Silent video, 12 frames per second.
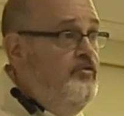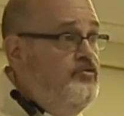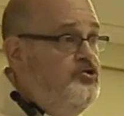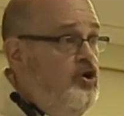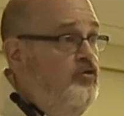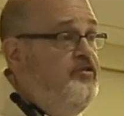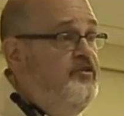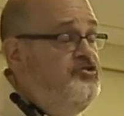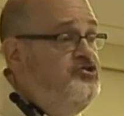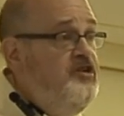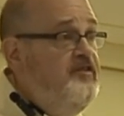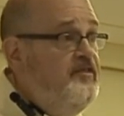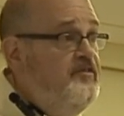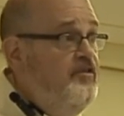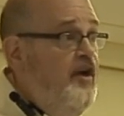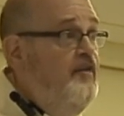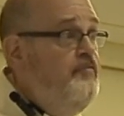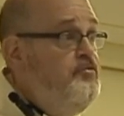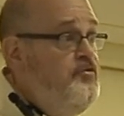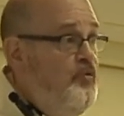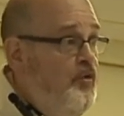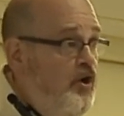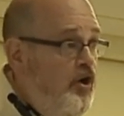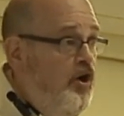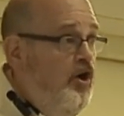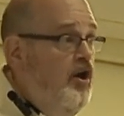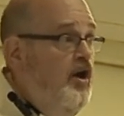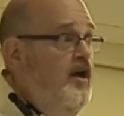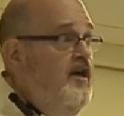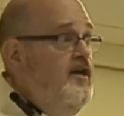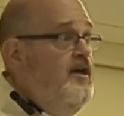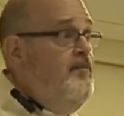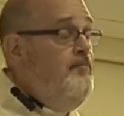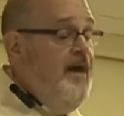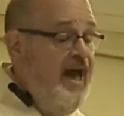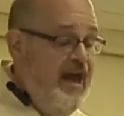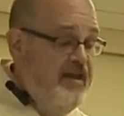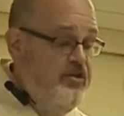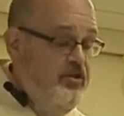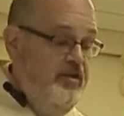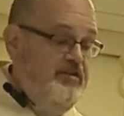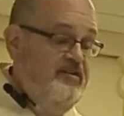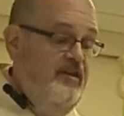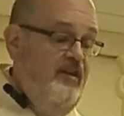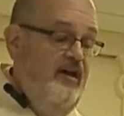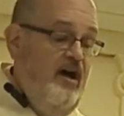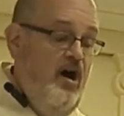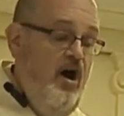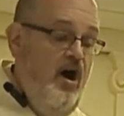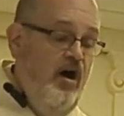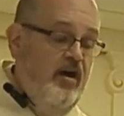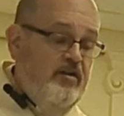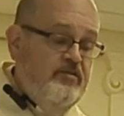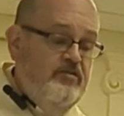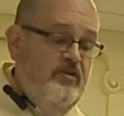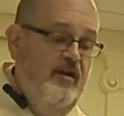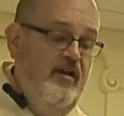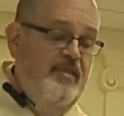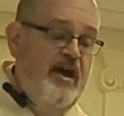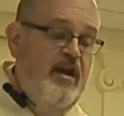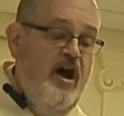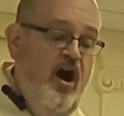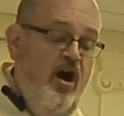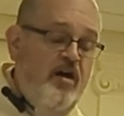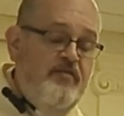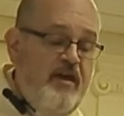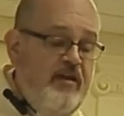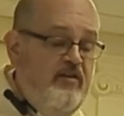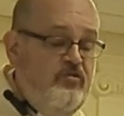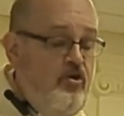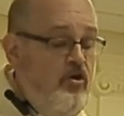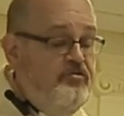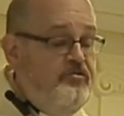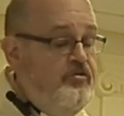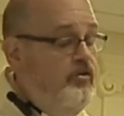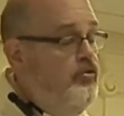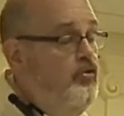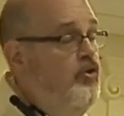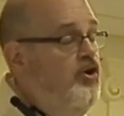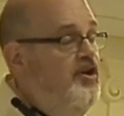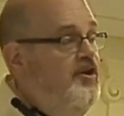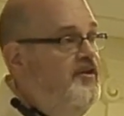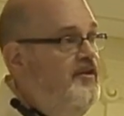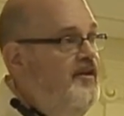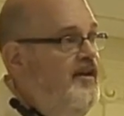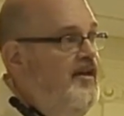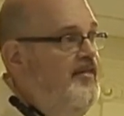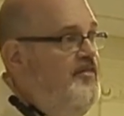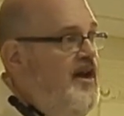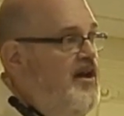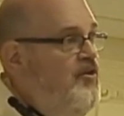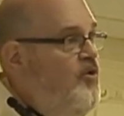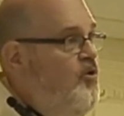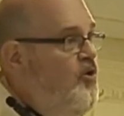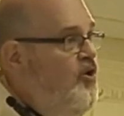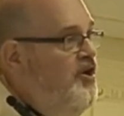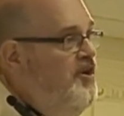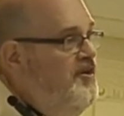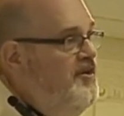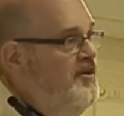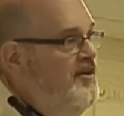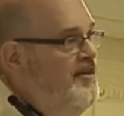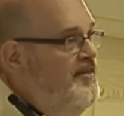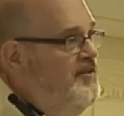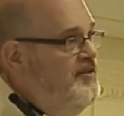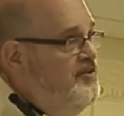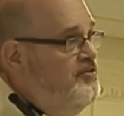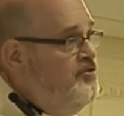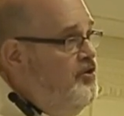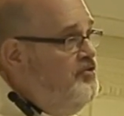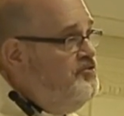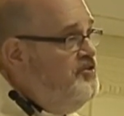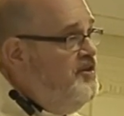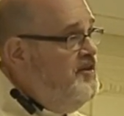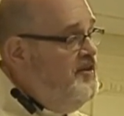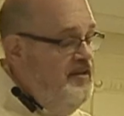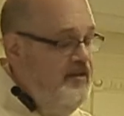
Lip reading: shows us Jesus' love through her immaculate heart, that heart that exalts in the Lord, that horn that exalted